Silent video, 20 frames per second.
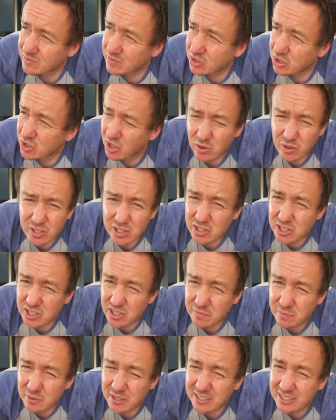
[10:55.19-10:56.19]
surely it
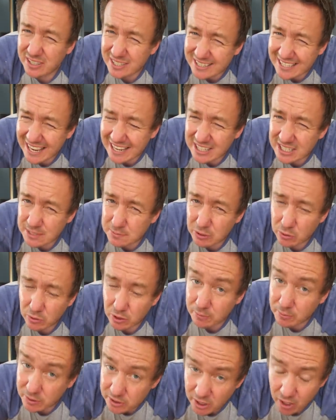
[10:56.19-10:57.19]
should have been condensed
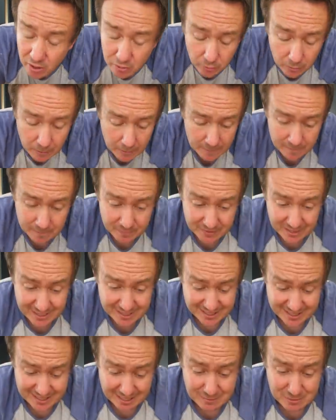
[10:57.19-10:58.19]
milk, but no,
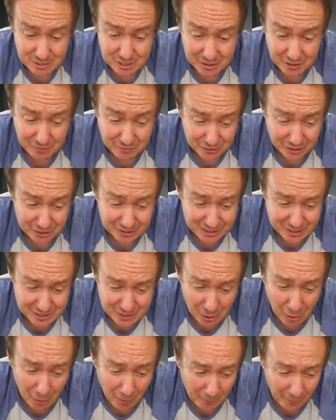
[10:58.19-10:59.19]
this seems to have done the
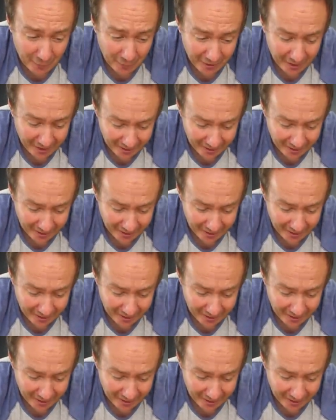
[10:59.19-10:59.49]
job.